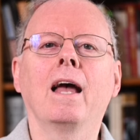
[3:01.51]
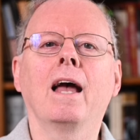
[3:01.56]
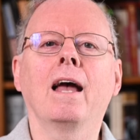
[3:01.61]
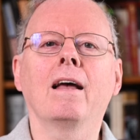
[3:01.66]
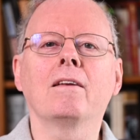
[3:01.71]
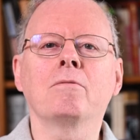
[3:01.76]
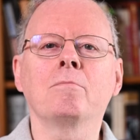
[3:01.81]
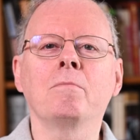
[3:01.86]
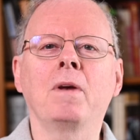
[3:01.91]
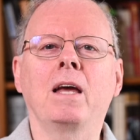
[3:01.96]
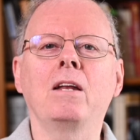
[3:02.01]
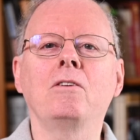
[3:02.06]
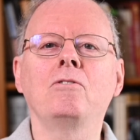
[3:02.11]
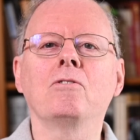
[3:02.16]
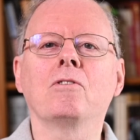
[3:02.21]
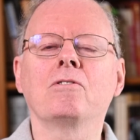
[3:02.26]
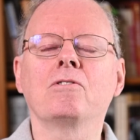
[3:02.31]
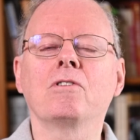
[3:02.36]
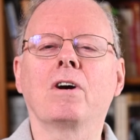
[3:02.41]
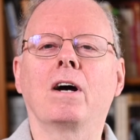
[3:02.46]
has made
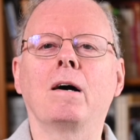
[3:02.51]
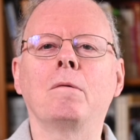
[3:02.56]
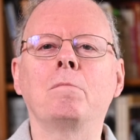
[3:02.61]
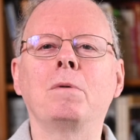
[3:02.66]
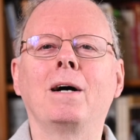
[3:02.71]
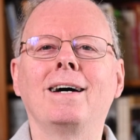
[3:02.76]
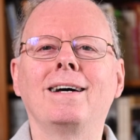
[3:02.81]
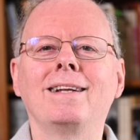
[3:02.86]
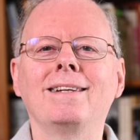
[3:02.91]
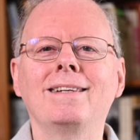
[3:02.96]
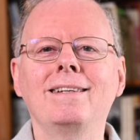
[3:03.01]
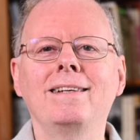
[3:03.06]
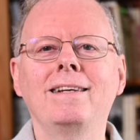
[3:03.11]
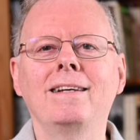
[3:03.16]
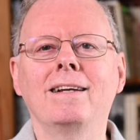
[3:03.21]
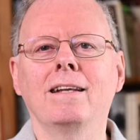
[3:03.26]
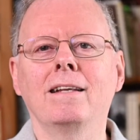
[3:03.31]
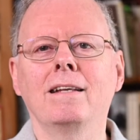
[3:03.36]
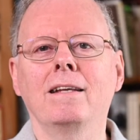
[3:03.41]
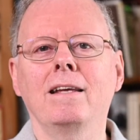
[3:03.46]
your job a
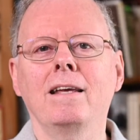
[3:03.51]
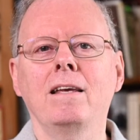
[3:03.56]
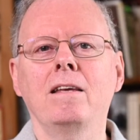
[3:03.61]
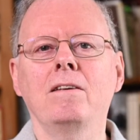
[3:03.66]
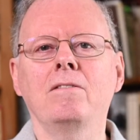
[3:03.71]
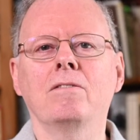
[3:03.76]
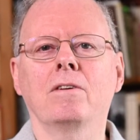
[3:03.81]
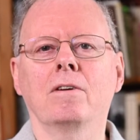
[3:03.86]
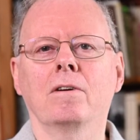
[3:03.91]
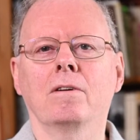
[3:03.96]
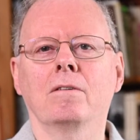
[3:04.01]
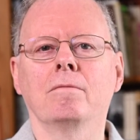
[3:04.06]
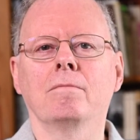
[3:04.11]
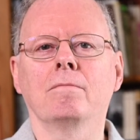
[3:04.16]
little easier.